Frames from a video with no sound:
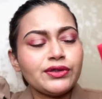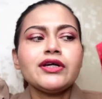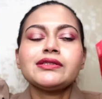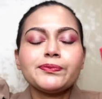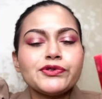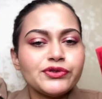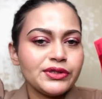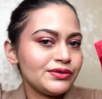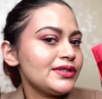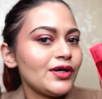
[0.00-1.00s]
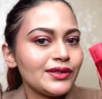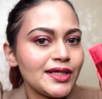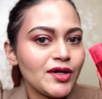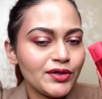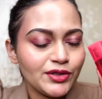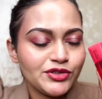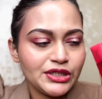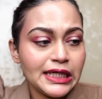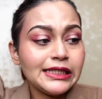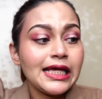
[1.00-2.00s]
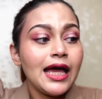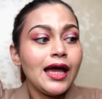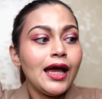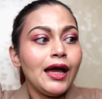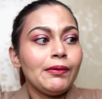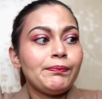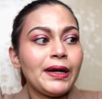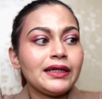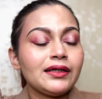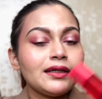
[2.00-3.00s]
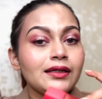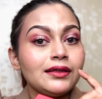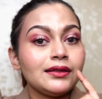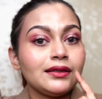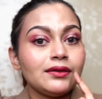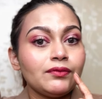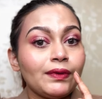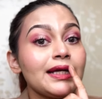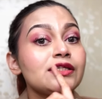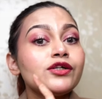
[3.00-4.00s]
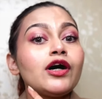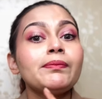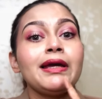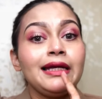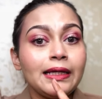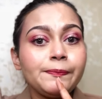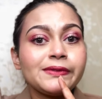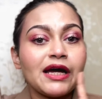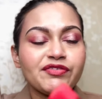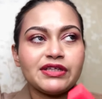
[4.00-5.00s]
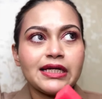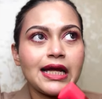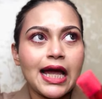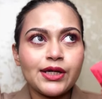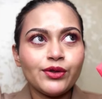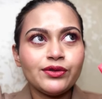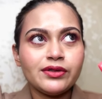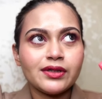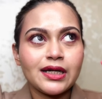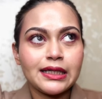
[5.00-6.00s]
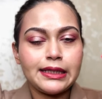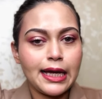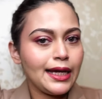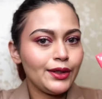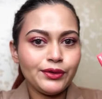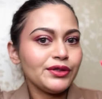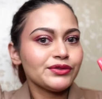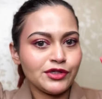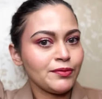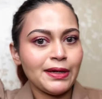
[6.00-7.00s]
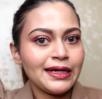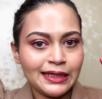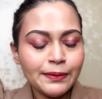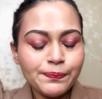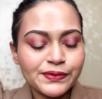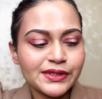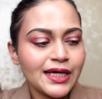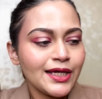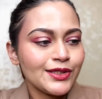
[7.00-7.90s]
You're supposed to use it on your cheeks, but what I saw on my lips after that, I don't dare to use it on my lips.